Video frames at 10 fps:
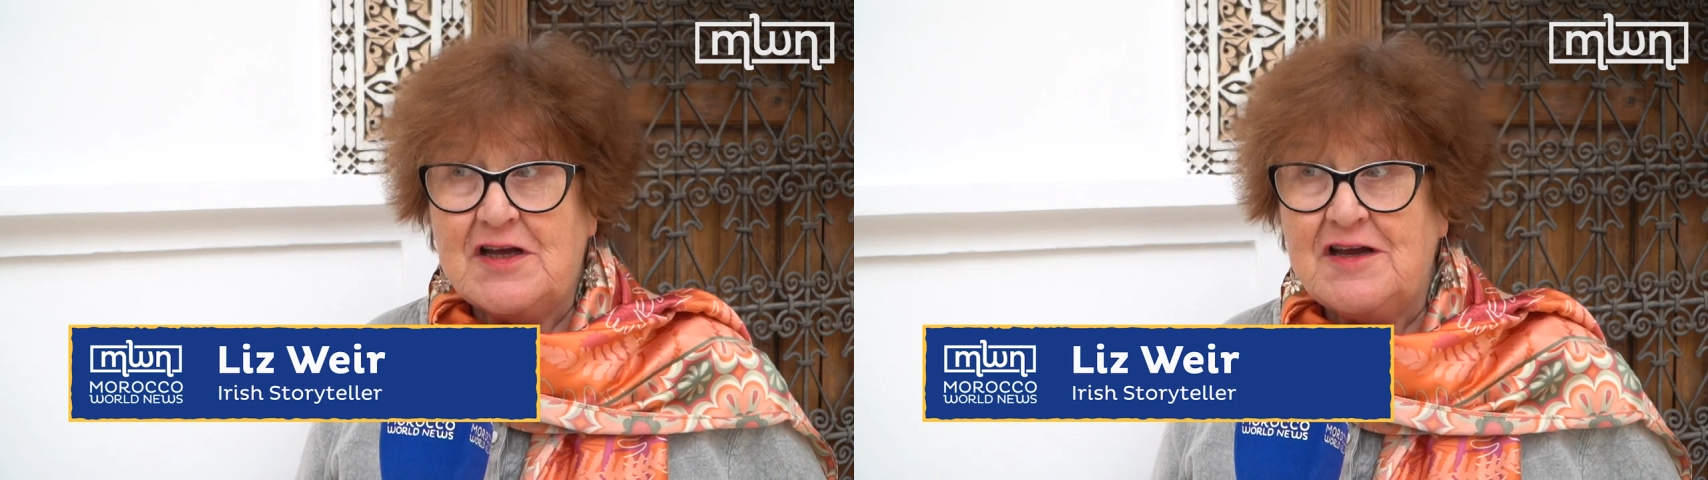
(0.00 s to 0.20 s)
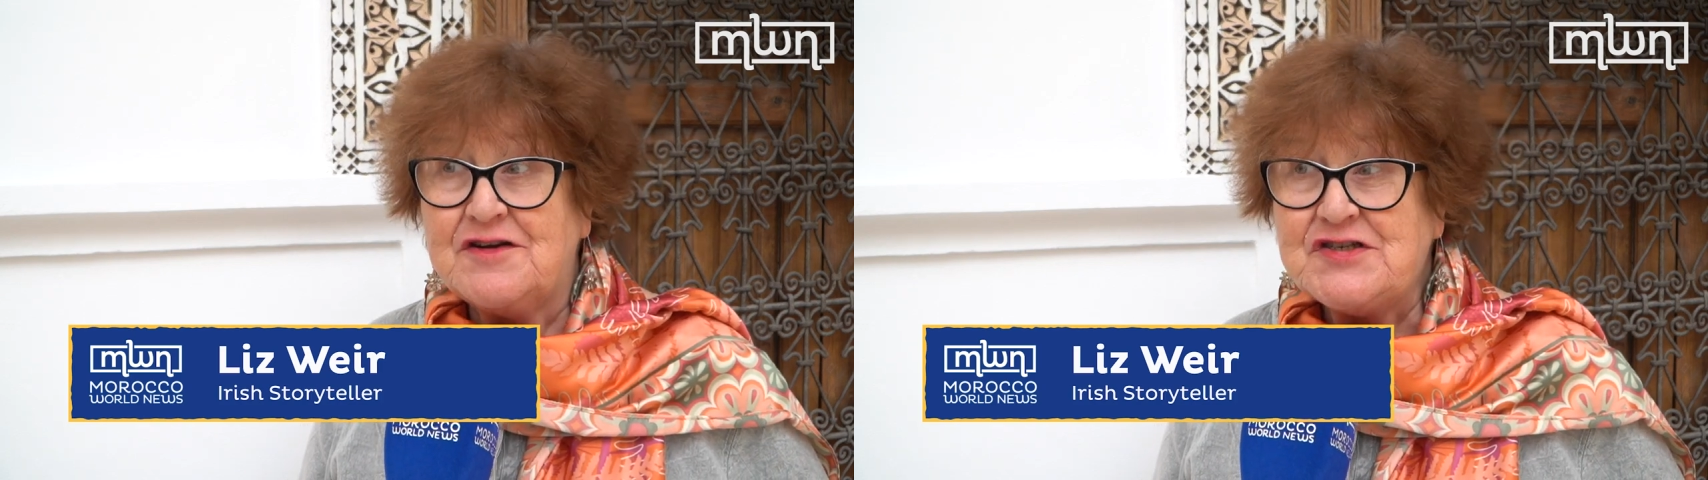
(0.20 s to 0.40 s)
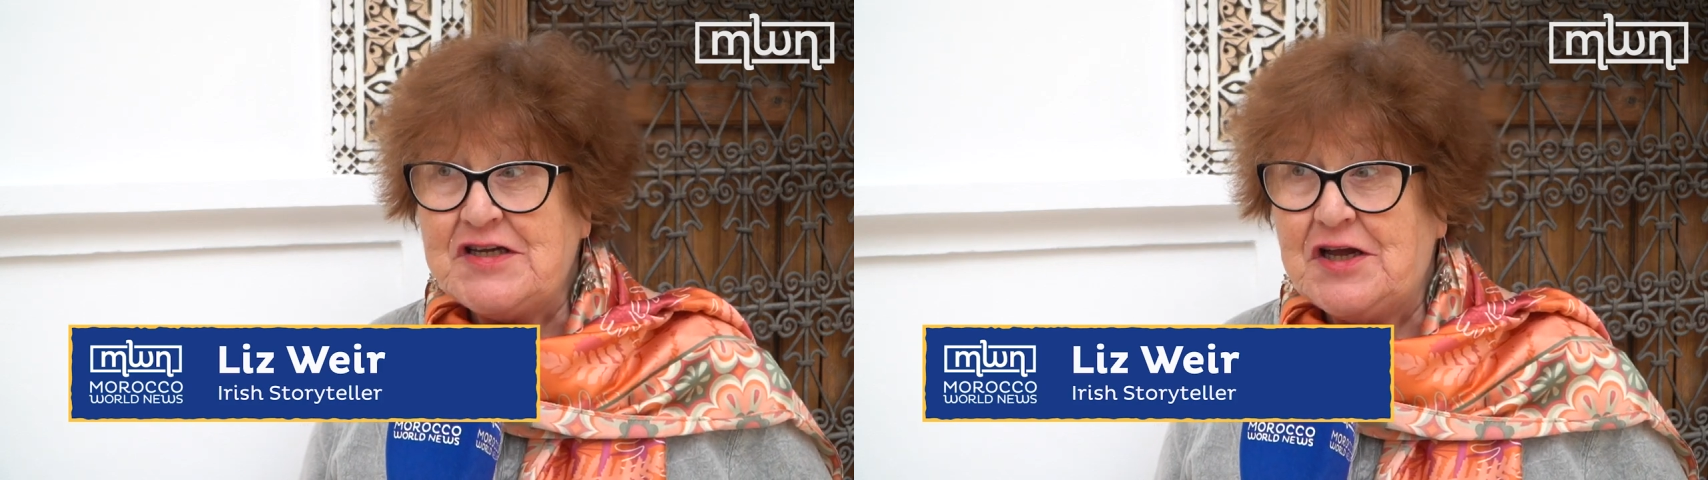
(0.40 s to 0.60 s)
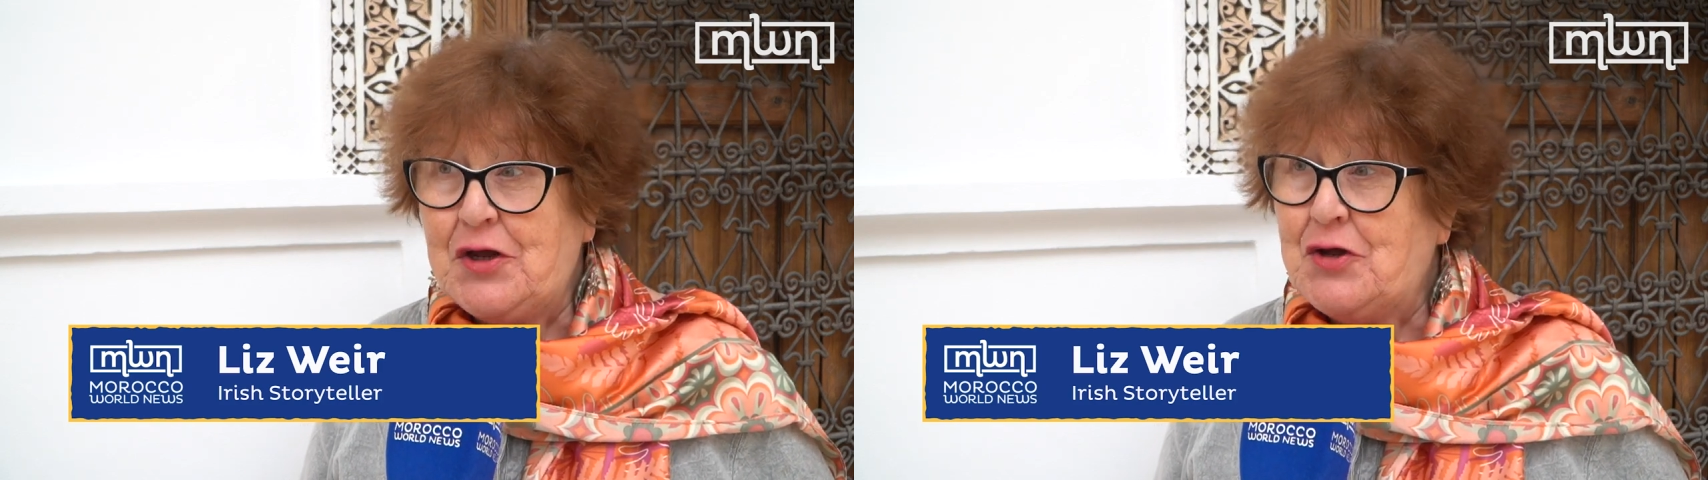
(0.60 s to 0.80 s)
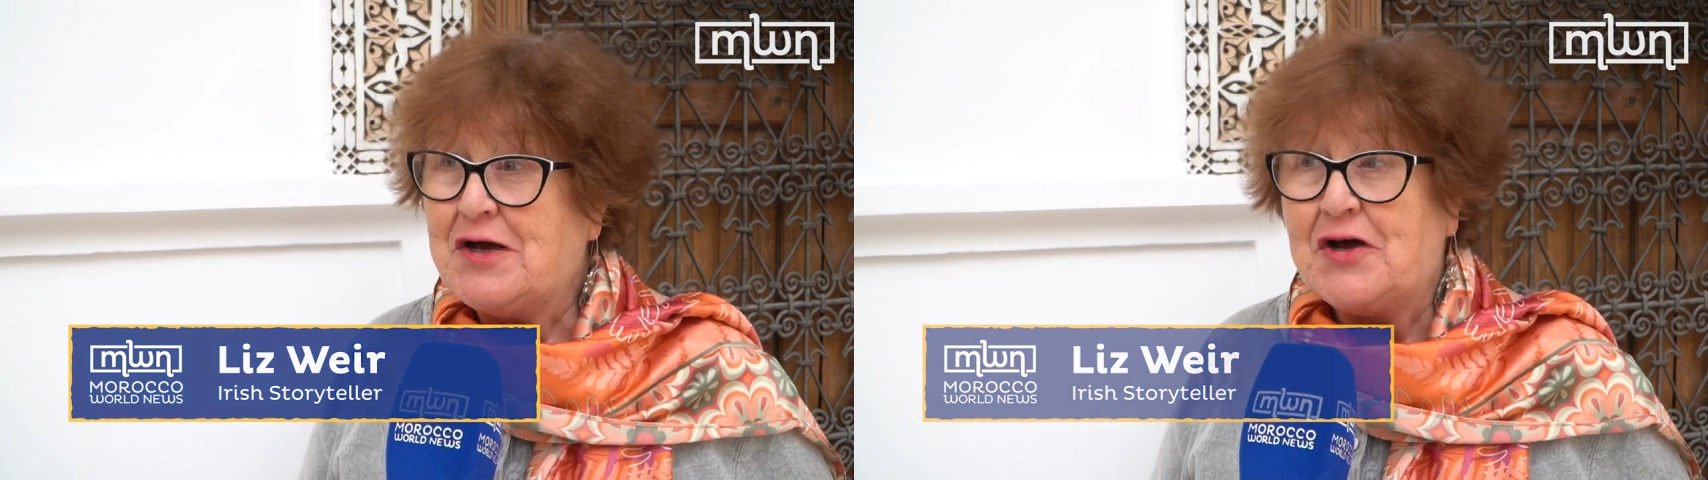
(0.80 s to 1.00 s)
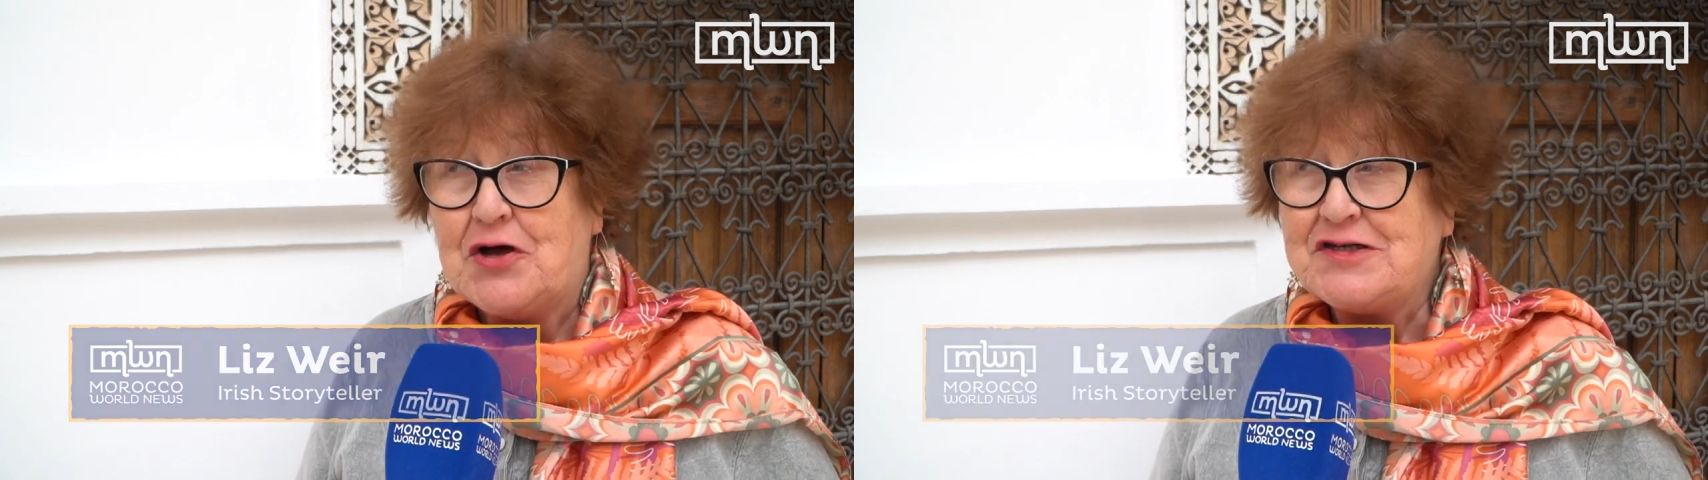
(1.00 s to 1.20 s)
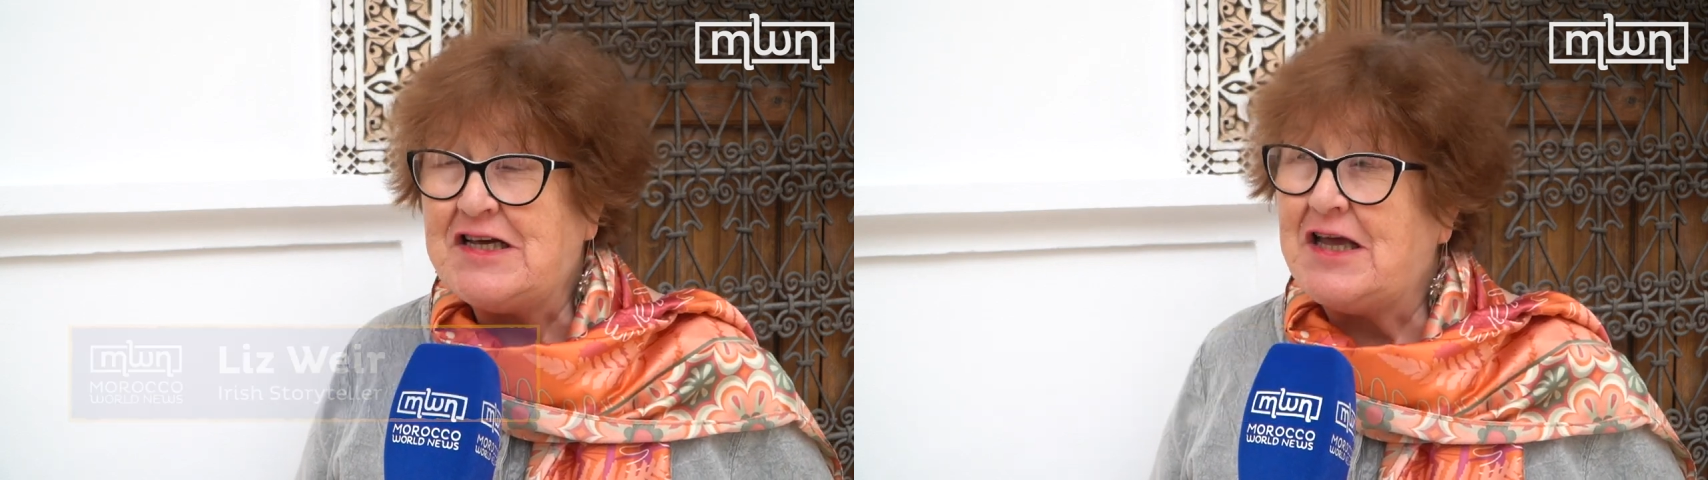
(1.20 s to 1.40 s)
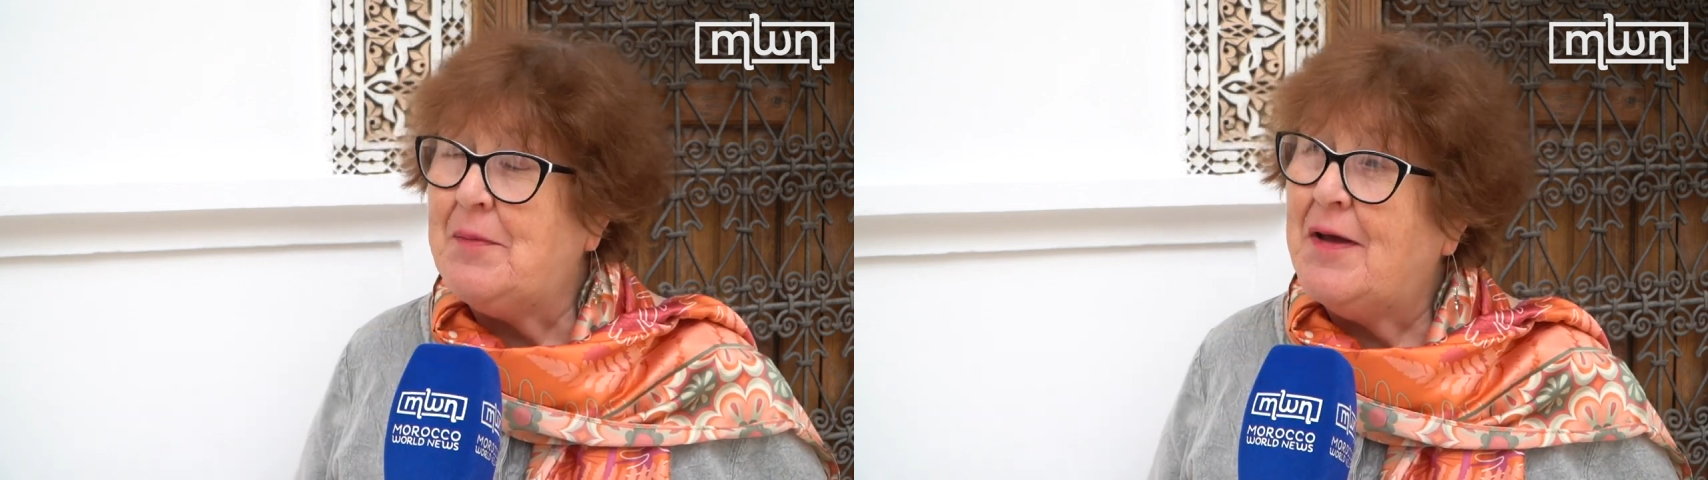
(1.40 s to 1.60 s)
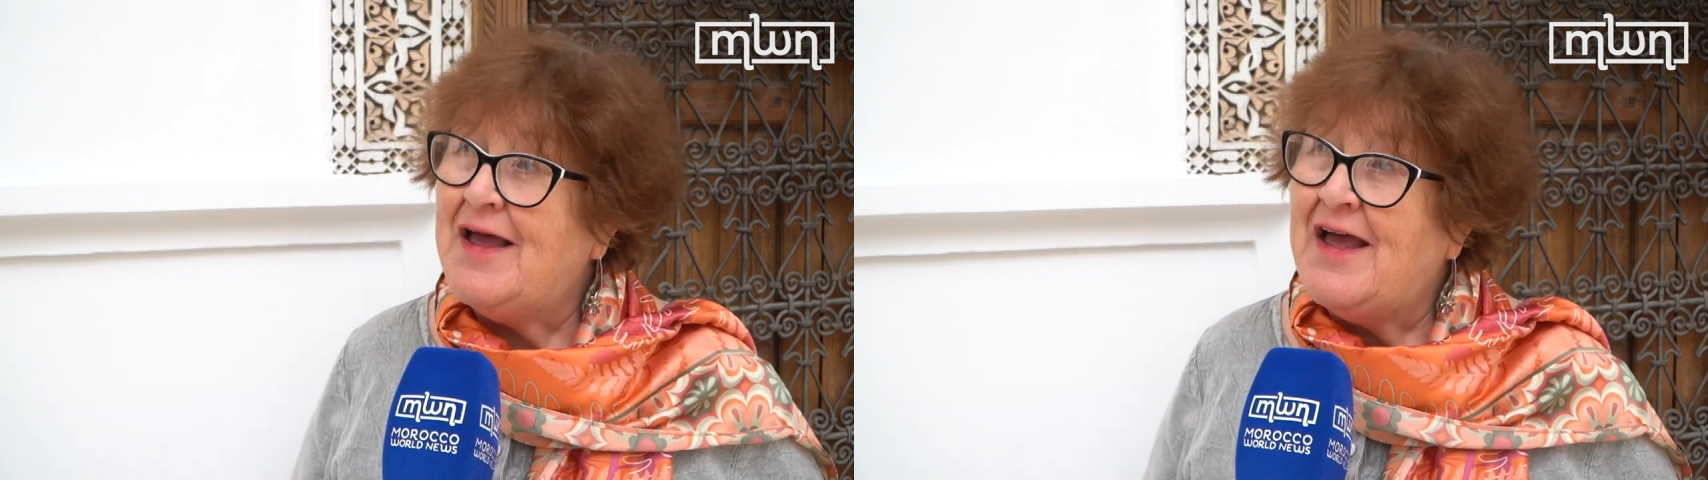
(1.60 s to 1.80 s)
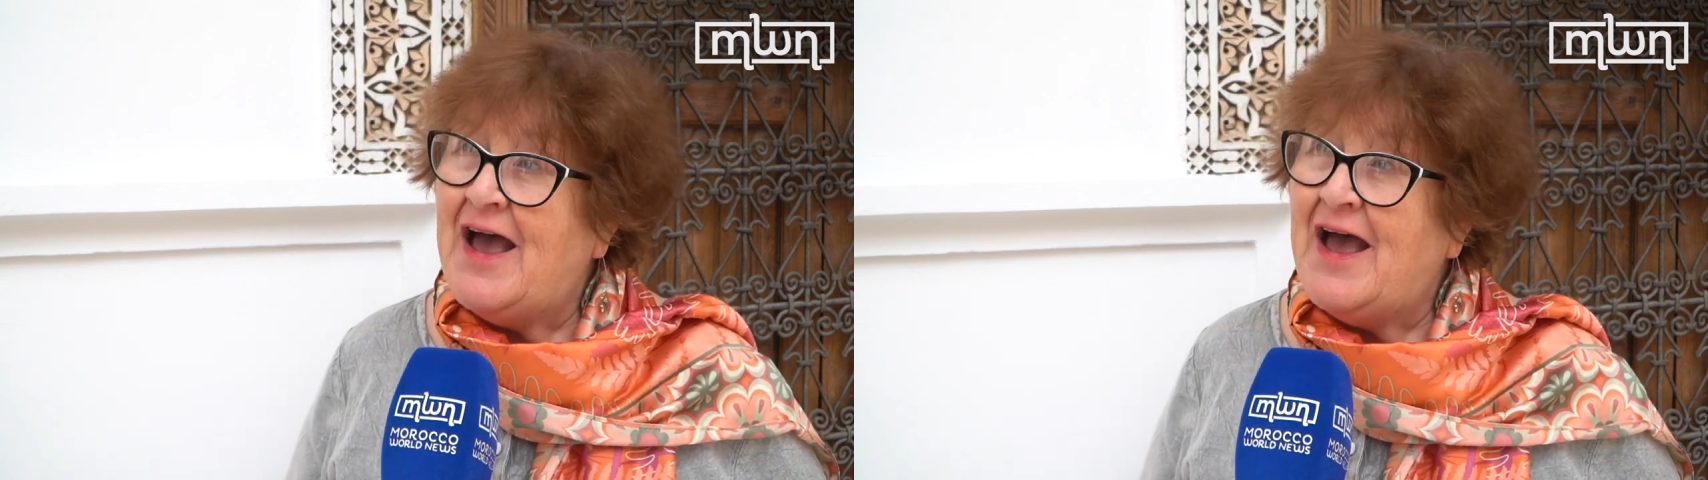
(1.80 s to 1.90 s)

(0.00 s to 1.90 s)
years now, a long time.